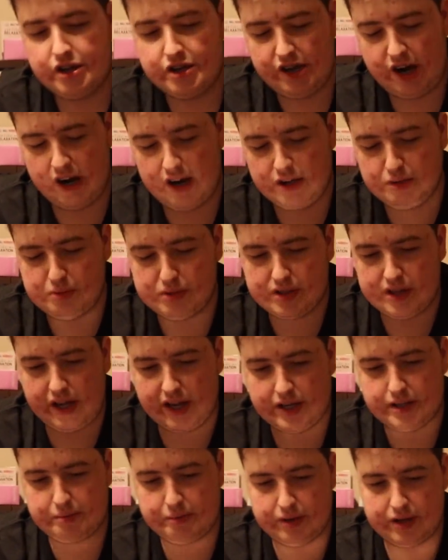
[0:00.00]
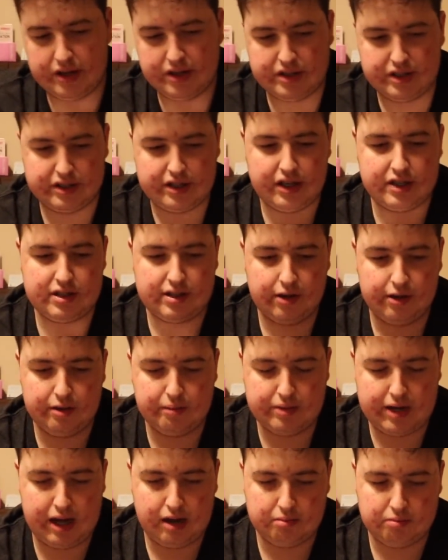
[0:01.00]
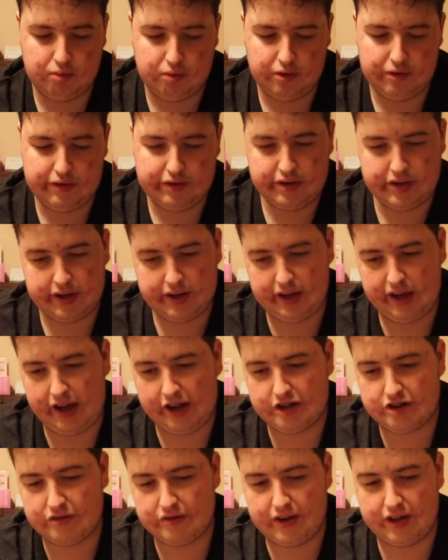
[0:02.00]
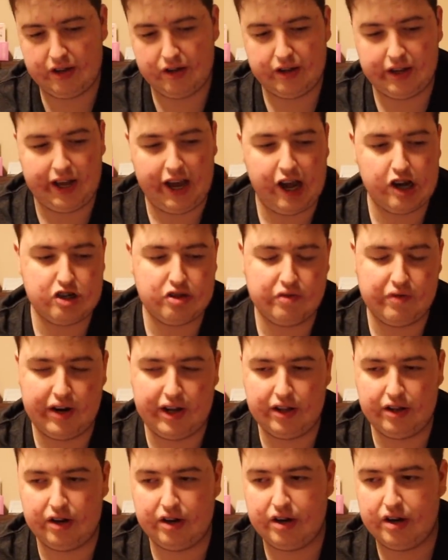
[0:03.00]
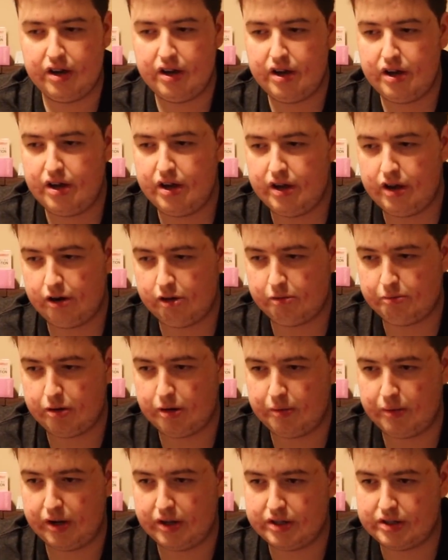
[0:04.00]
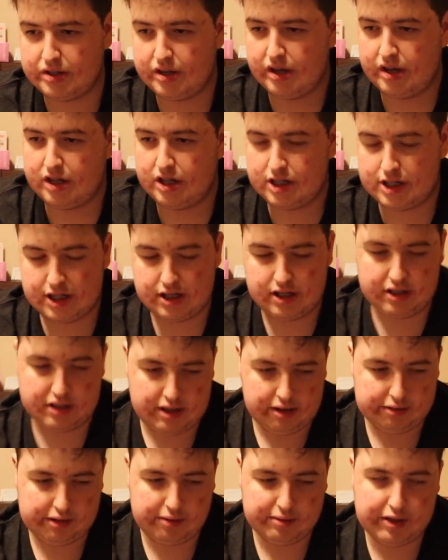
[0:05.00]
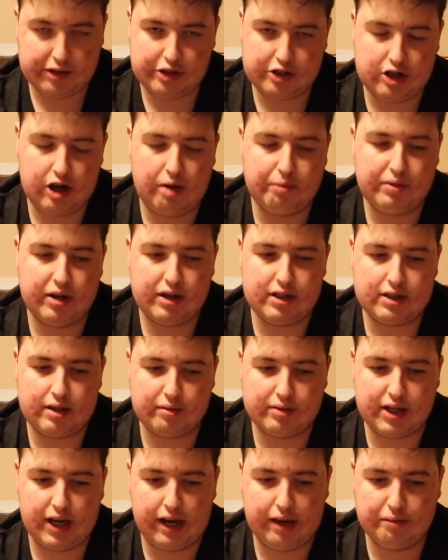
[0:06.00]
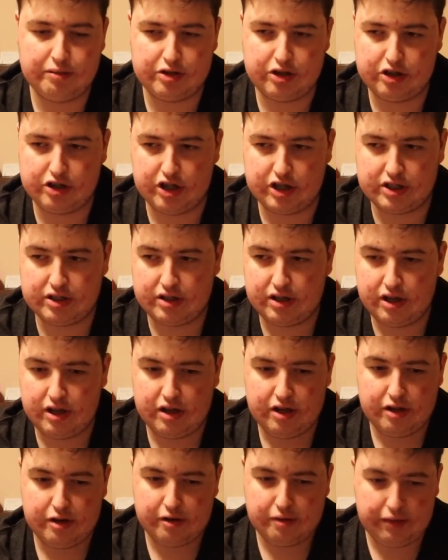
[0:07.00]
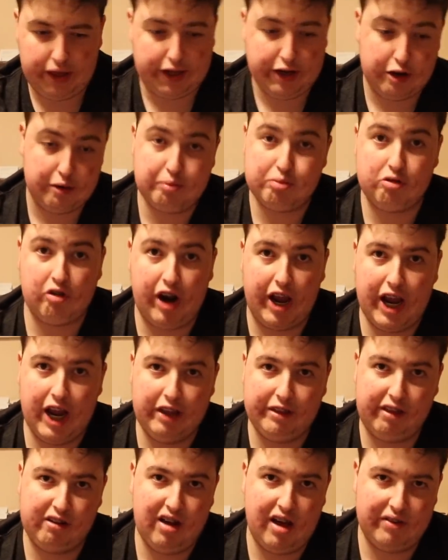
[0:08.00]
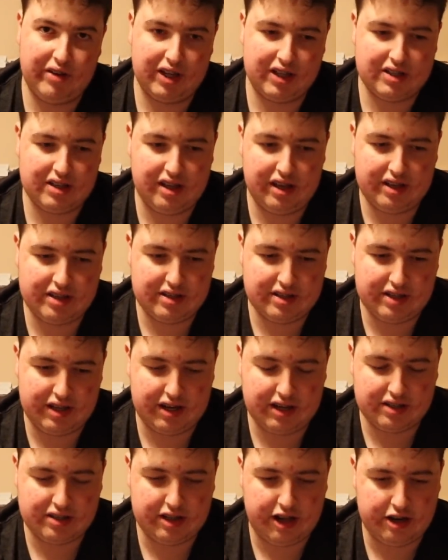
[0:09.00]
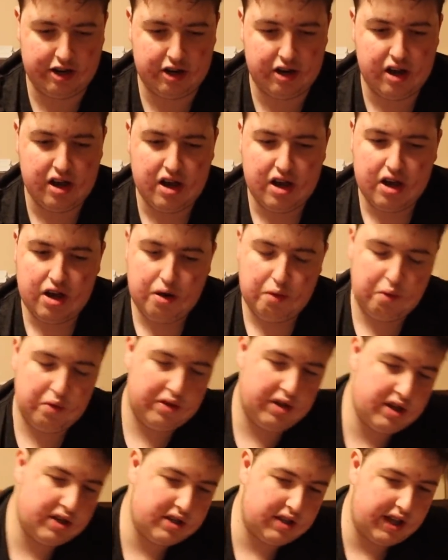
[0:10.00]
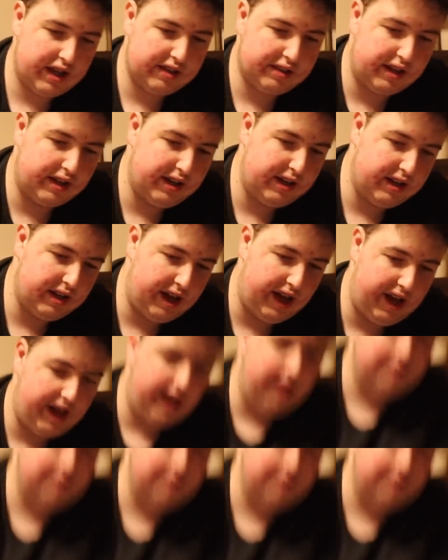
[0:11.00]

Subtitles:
Cherries was nice because it does slow them down more than like Asher Veiler. Like Asher Veiler or Impermanence sometimes get the job done. Sometimes they're just like you're praying they don't have an extender. Where this, like, they need to